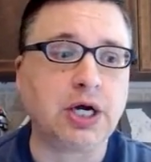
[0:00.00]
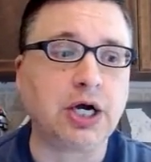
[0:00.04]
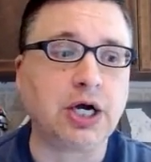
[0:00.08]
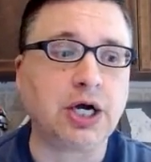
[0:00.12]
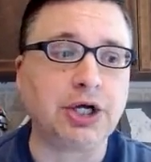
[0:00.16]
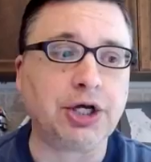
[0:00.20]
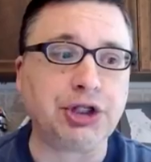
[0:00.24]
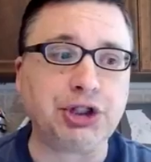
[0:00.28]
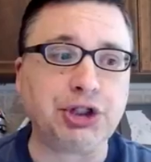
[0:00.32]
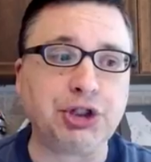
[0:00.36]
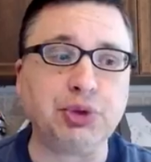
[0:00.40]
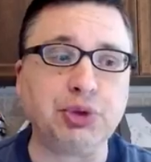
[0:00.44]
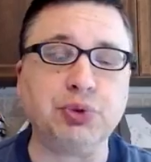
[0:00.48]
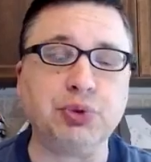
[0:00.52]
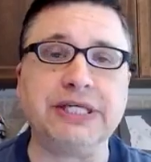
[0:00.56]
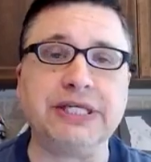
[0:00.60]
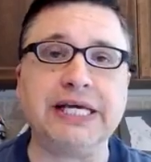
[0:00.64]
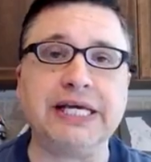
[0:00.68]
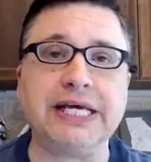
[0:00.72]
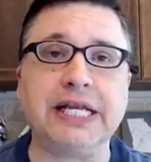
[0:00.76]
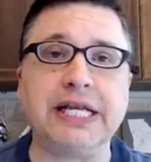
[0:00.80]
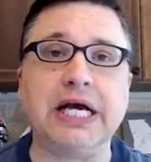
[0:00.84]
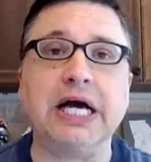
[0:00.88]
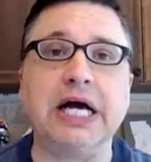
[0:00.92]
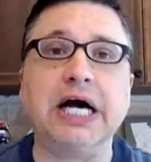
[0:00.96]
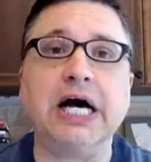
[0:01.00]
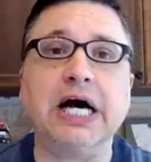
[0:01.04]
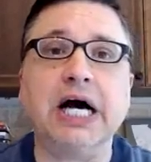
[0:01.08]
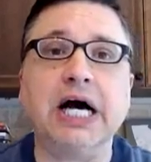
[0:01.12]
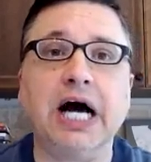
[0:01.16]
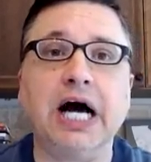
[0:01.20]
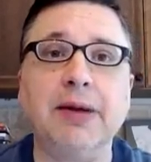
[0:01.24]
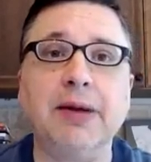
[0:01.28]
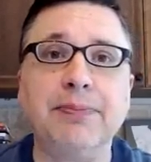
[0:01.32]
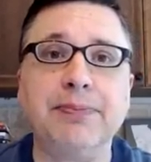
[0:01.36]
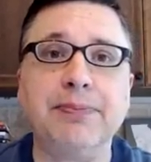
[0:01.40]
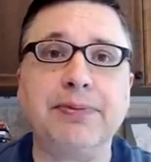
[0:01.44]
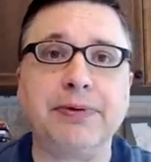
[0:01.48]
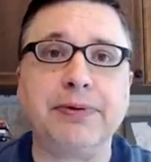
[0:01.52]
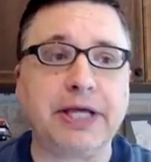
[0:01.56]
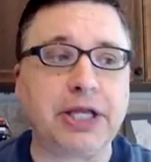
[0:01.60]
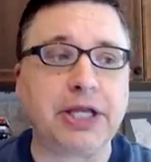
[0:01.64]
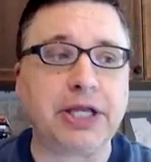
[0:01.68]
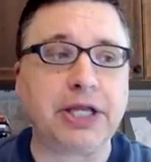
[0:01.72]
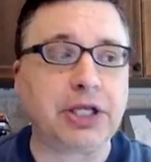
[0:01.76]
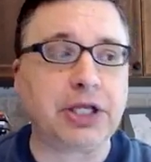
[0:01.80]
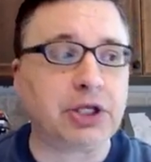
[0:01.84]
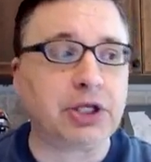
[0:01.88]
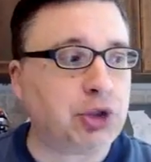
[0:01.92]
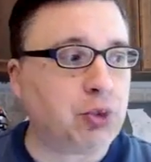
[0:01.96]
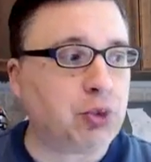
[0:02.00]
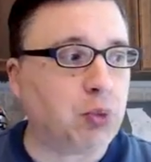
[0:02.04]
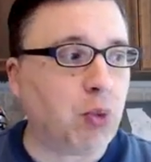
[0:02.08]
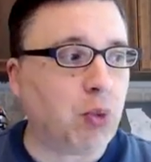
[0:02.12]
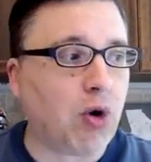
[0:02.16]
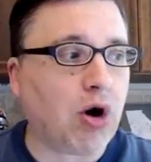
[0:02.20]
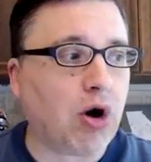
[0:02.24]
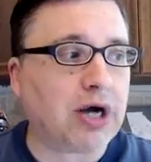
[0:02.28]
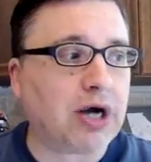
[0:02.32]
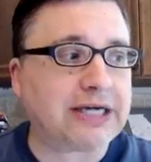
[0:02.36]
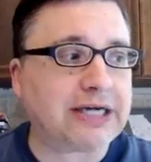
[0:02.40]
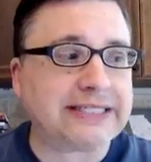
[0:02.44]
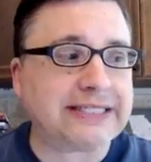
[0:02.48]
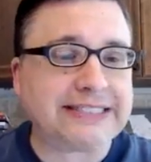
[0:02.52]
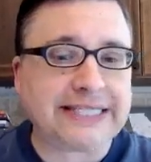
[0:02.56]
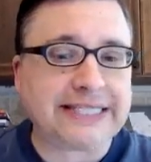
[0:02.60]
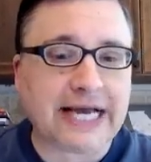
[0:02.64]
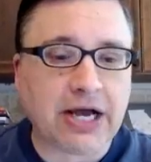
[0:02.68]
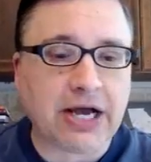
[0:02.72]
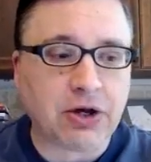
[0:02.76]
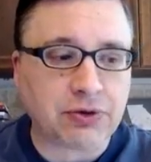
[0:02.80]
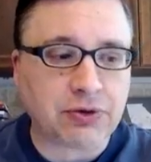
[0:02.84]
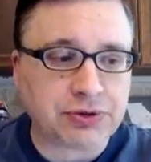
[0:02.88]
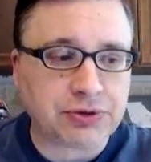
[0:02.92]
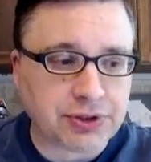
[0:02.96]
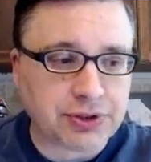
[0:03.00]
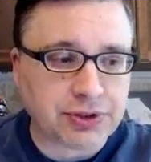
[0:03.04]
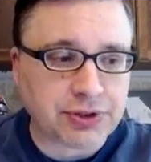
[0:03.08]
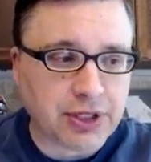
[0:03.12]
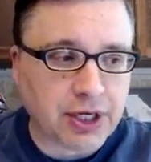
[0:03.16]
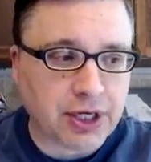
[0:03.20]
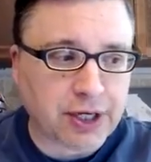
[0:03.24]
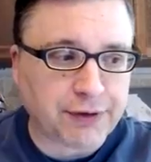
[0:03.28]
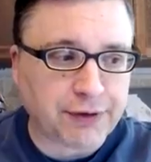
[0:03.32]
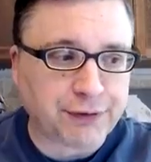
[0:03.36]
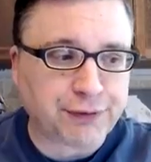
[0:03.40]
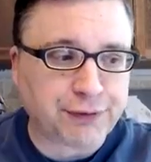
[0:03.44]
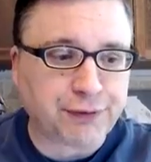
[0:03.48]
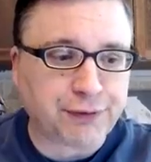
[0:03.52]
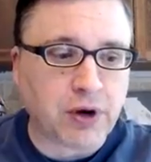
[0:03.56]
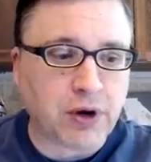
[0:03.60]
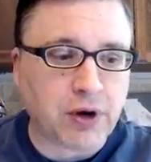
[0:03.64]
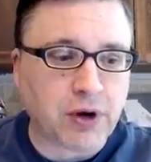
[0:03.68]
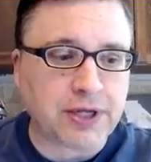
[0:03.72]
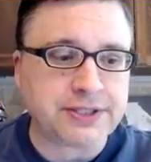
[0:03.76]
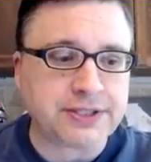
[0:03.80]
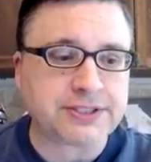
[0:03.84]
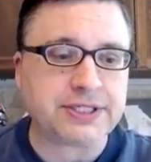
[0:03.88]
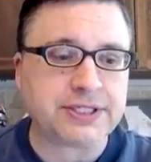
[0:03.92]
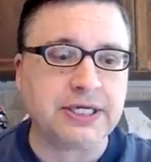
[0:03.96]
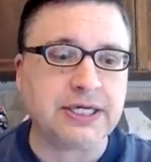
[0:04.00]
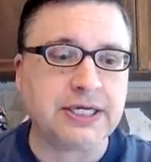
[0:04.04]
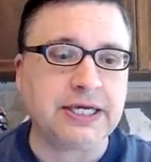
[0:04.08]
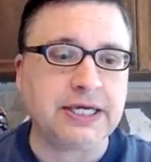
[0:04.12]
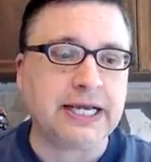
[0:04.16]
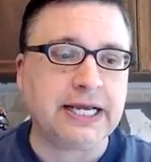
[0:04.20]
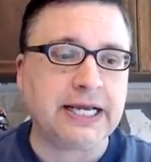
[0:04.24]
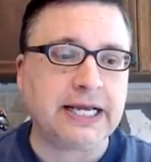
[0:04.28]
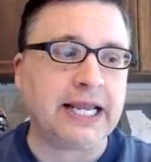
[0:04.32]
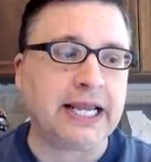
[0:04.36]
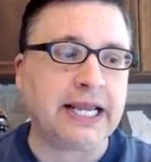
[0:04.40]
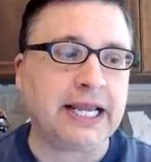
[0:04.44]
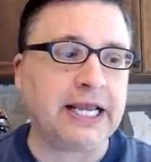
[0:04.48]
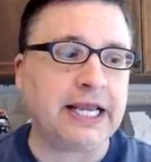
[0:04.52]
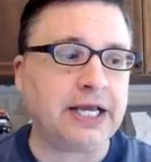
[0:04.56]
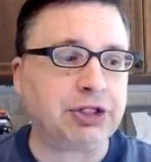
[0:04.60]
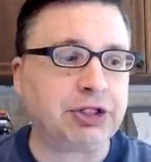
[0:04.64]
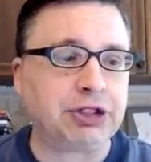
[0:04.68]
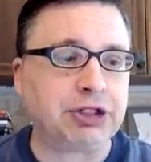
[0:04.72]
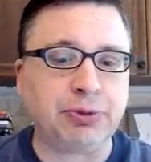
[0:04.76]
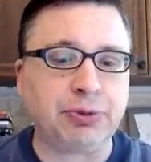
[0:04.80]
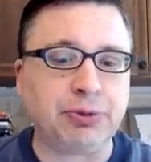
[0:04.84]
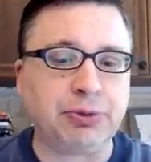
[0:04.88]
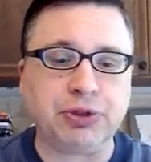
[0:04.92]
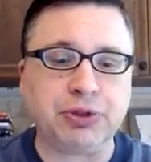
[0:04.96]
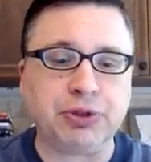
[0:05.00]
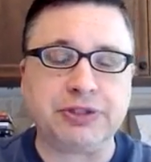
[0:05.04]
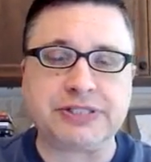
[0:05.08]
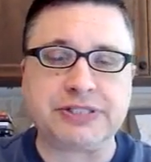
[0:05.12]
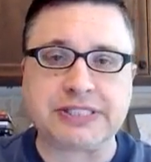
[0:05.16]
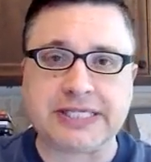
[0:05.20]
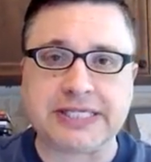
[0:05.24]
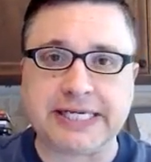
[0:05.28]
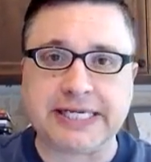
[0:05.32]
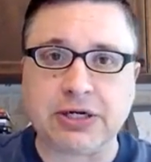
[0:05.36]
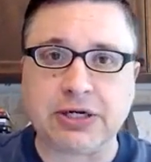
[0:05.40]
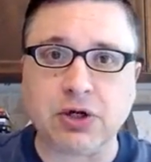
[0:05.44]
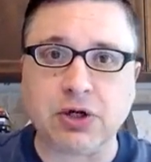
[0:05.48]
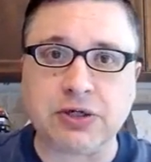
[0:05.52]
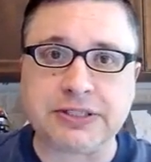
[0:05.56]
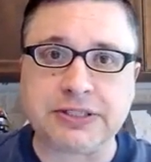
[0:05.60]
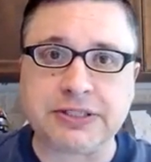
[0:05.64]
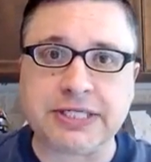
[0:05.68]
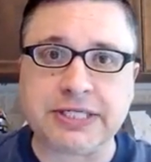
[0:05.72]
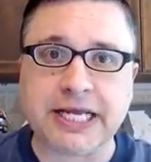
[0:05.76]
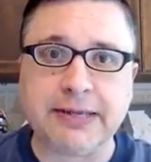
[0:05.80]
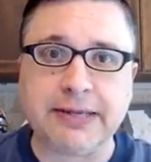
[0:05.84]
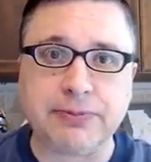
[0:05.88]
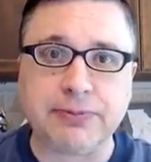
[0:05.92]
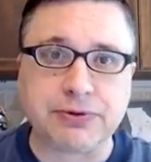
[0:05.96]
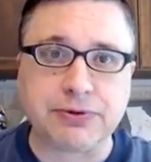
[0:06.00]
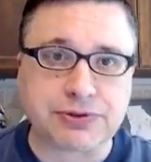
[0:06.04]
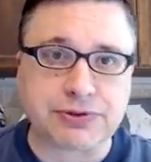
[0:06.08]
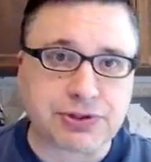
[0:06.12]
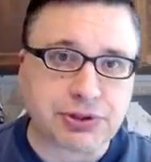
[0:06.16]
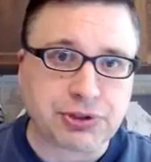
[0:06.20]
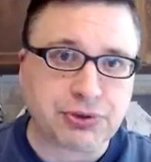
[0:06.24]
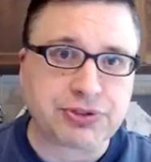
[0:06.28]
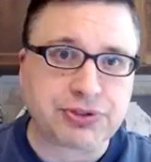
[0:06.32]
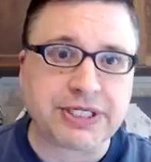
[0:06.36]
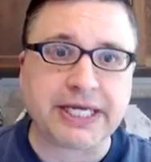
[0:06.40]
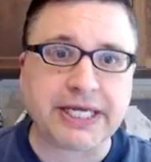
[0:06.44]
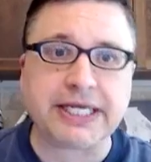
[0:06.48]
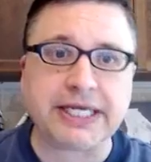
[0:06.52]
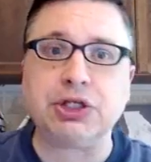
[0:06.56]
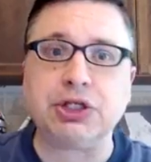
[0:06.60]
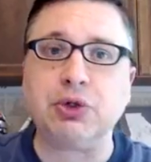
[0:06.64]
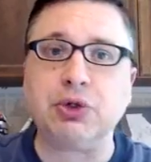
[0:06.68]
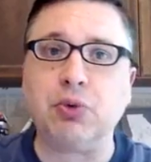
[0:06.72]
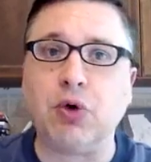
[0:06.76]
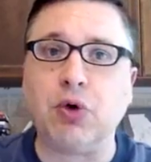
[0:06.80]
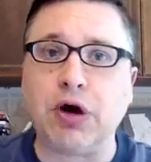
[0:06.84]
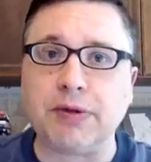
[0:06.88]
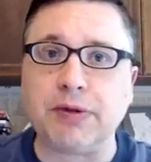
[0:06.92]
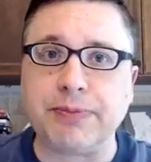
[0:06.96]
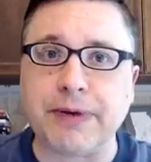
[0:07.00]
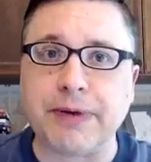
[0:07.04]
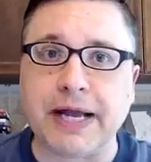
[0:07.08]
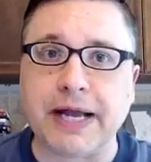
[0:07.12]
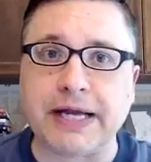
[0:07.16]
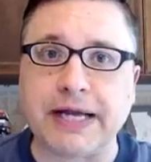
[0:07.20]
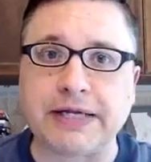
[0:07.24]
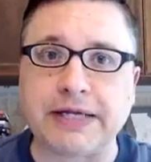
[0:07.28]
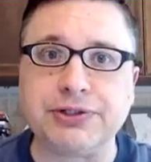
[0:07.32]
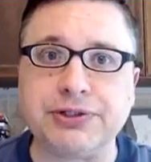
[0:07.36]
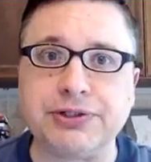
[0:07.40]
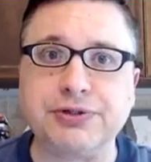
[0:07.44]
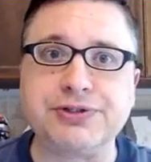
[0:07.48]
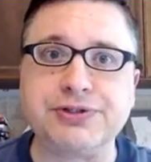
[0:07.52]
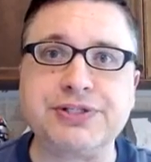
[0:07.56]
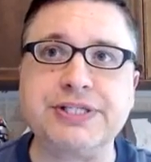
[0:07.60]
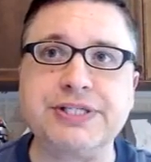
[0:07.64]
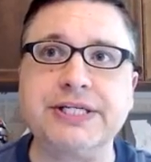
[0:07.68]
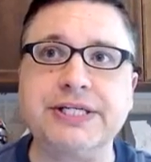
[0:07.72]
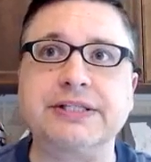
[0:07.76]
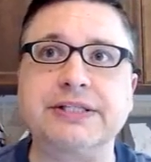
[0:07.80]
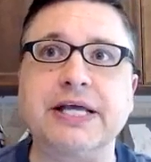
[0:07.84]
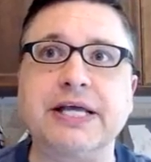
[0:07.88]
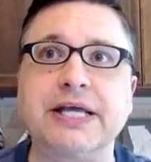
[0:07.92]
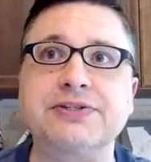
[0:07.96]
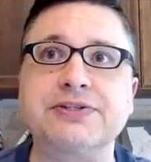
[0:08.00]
You get up and you walk down front, and communion is laid out on tables, and you take it and you walk back to your seat.